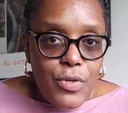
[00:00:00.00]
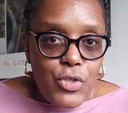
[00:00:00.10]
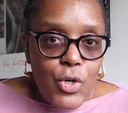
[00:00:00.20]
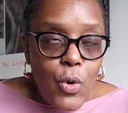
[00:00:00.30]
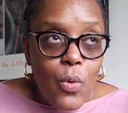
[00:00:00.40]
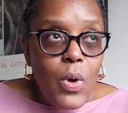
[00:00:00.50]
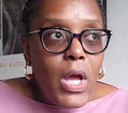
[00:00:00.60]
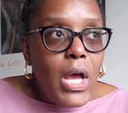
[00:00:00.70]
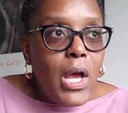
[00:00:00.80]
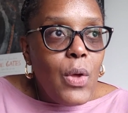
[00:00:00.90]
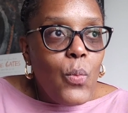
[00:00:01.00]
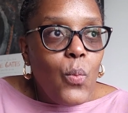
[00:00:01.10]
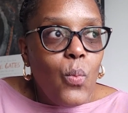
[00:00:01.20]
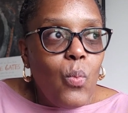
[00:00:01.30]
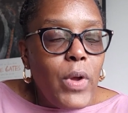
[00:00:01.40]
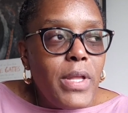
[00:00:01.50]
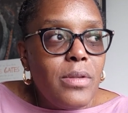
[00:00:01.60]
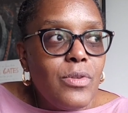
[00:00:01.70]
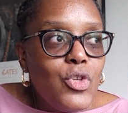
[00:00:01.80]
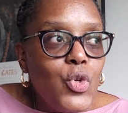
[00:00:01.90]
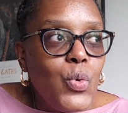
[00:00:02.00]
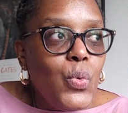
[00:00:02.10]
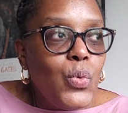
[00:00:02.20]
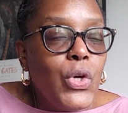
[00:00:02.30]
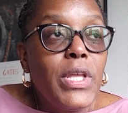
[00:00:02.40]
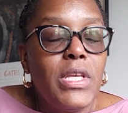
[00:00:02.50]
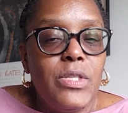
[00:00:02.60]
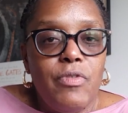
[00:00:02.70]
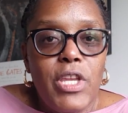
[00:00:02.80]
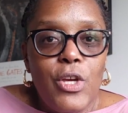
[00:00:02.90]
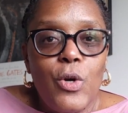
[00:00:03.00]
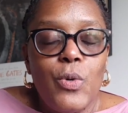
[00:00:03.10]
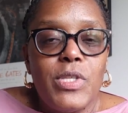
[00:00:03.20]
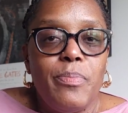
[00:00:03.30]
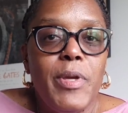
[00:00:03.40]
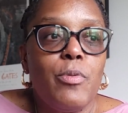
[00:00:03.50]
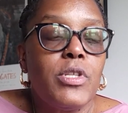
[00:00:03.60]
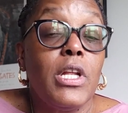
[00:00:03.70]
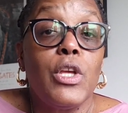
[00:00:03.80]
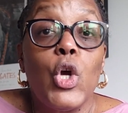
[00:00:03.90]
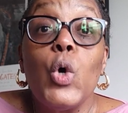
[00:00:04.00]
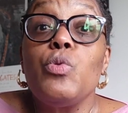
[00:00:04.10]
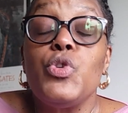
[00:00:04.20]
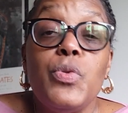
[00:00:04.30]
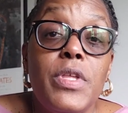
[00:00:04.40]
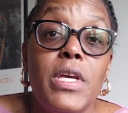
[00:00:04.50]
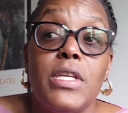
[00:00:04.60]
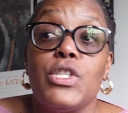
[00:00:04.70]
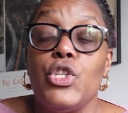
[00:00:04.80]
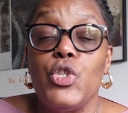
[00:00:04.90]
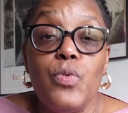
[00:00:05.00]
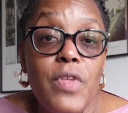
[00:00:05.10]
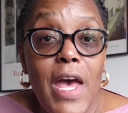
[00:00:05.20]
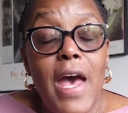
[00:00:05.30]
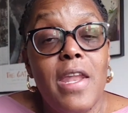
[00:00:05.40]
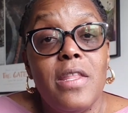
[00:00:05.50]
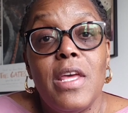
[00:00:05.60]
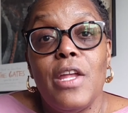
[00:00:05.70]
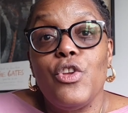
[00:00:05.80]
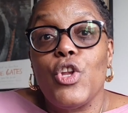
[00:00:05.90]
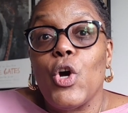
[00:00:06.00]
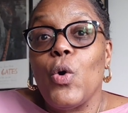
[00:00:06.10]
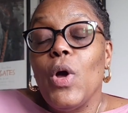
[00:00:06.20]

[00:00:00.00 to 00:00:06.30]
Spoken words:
So when you look at these videos and people are telling you, oh, do this and do that and that, you know,